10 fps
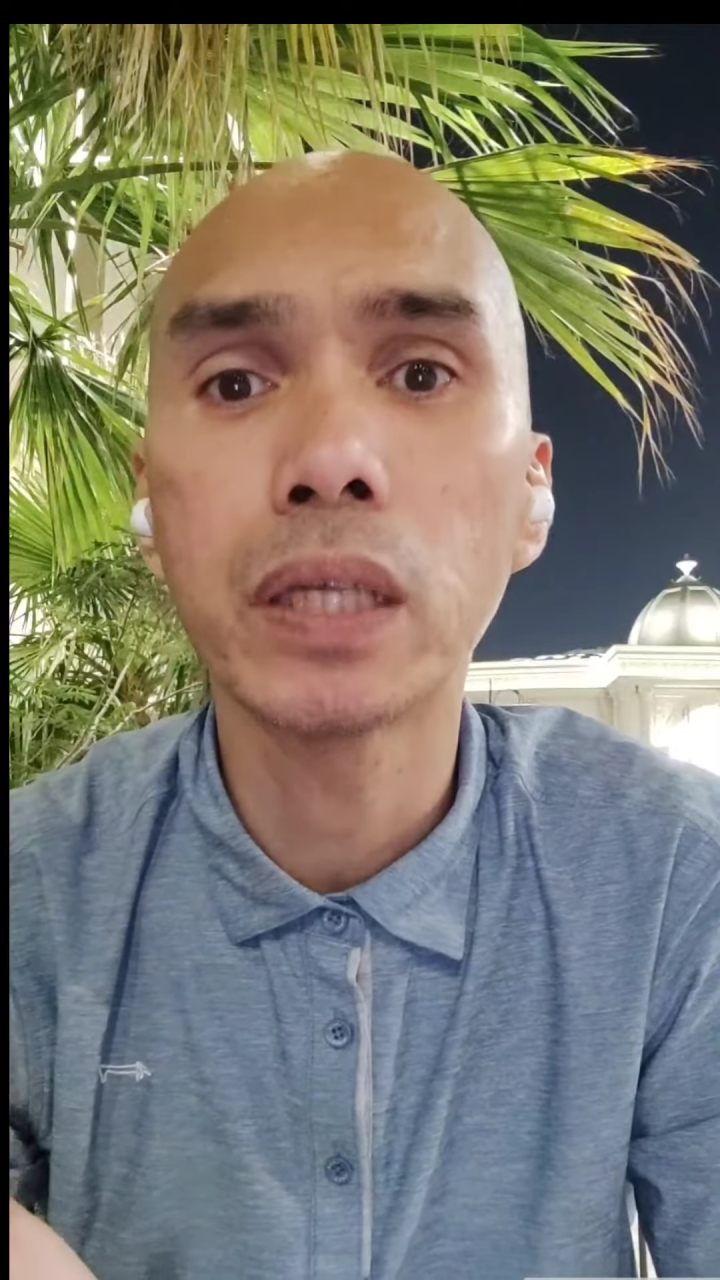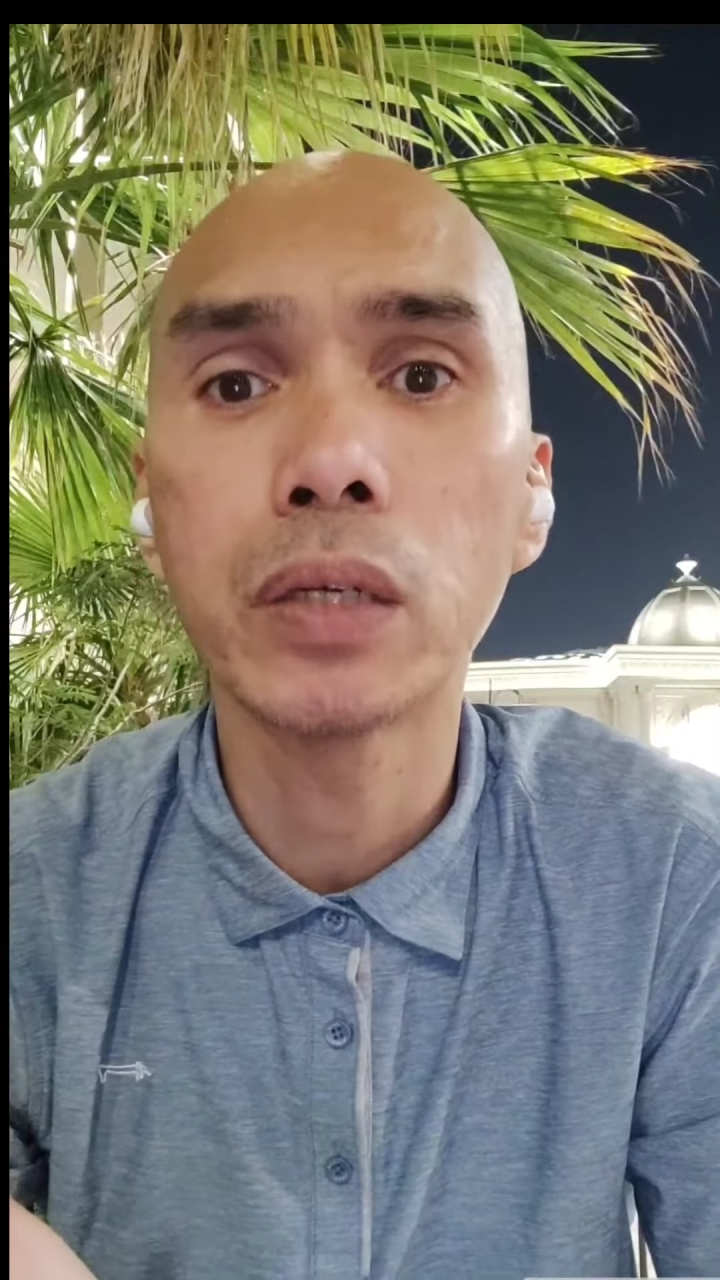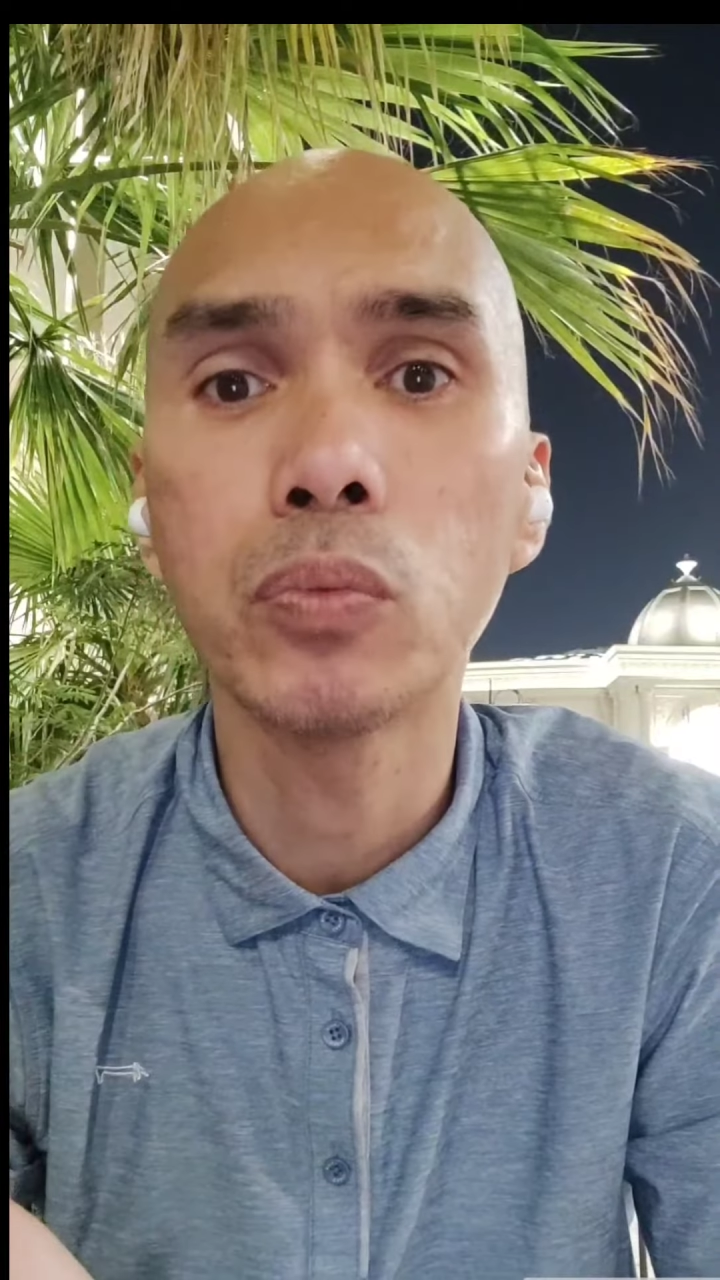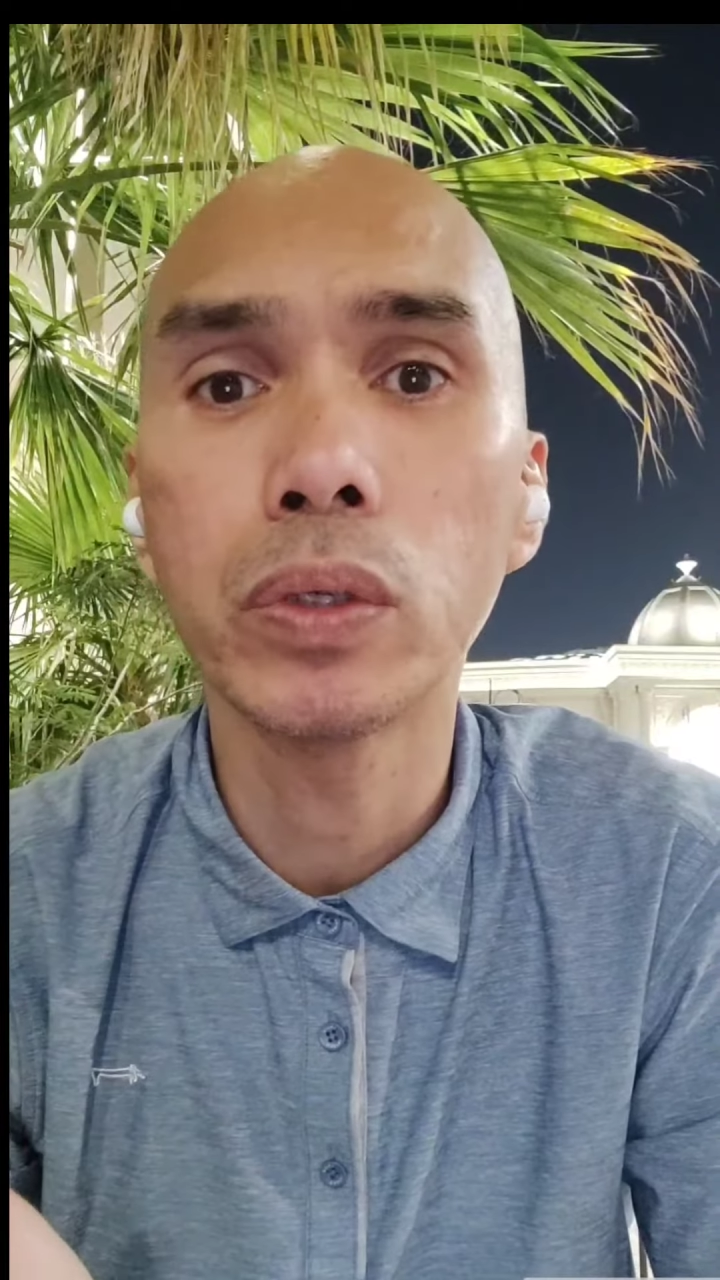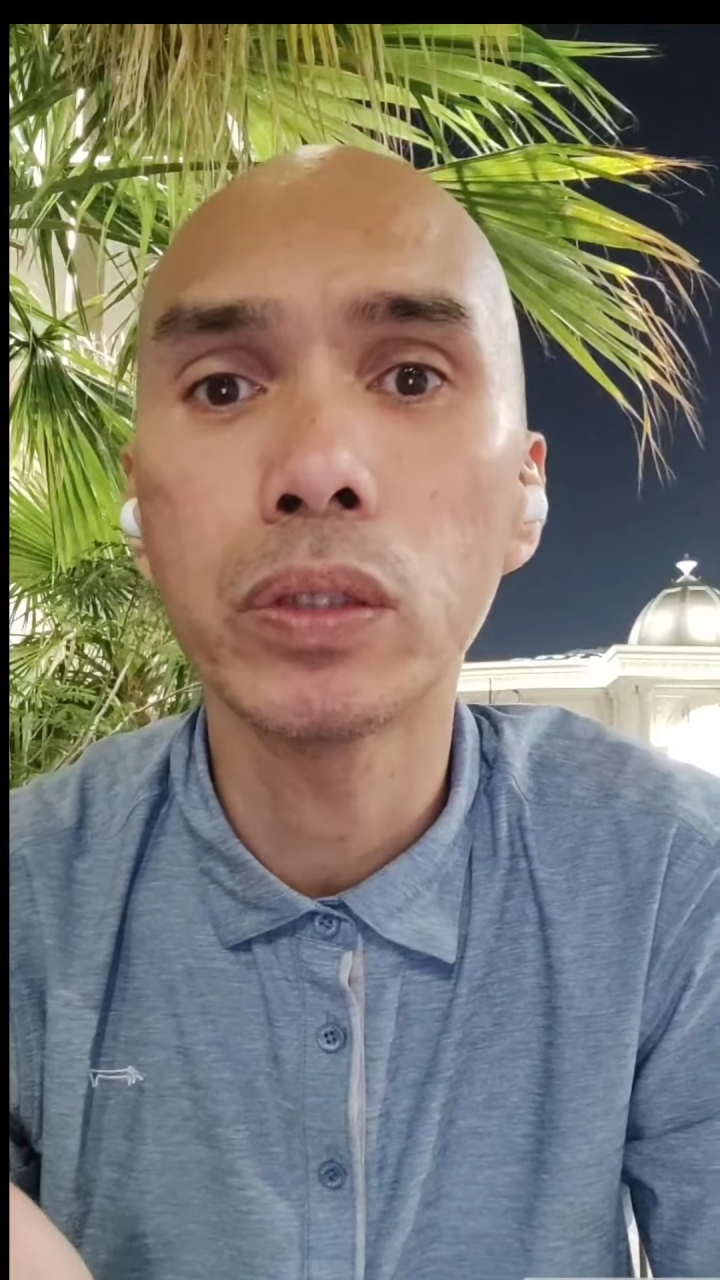
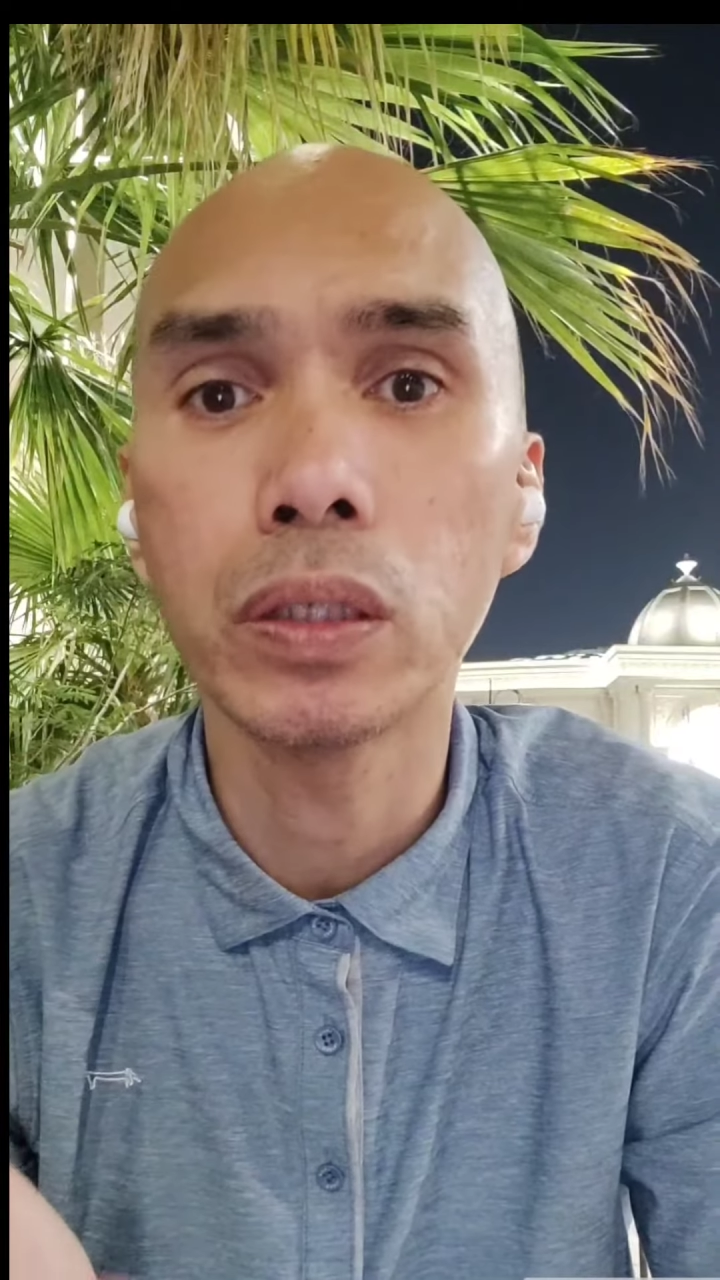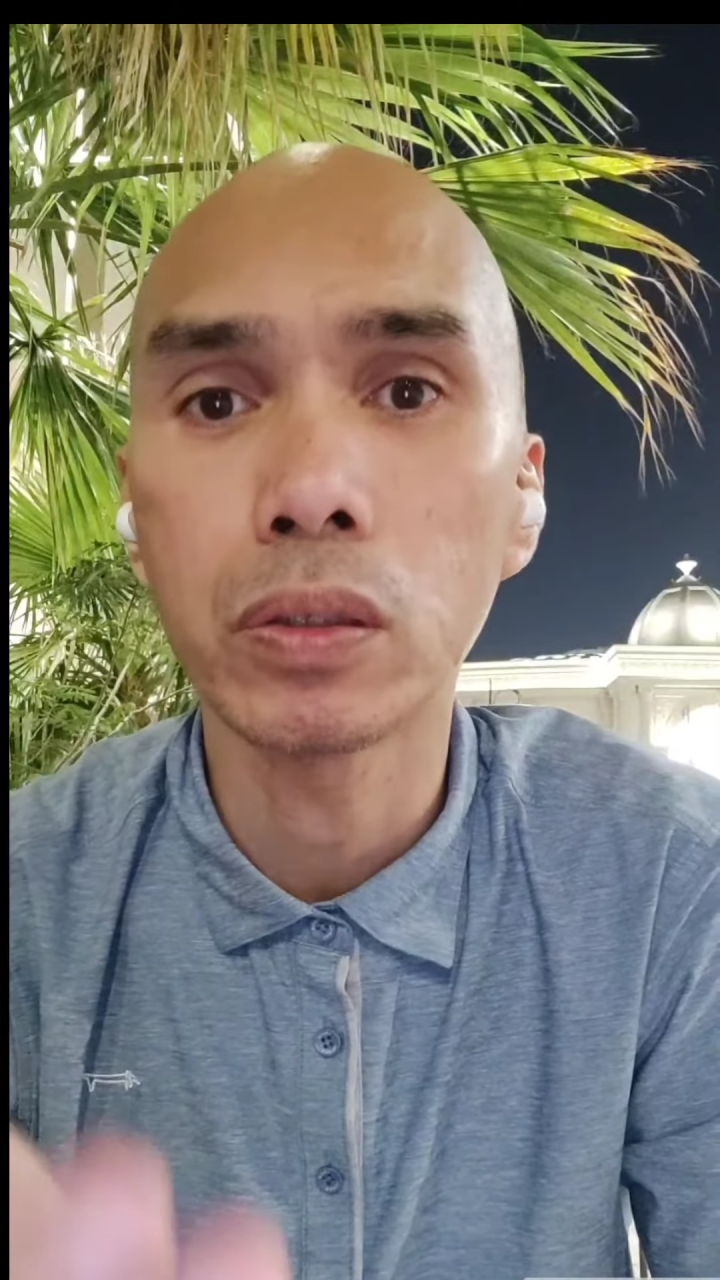them with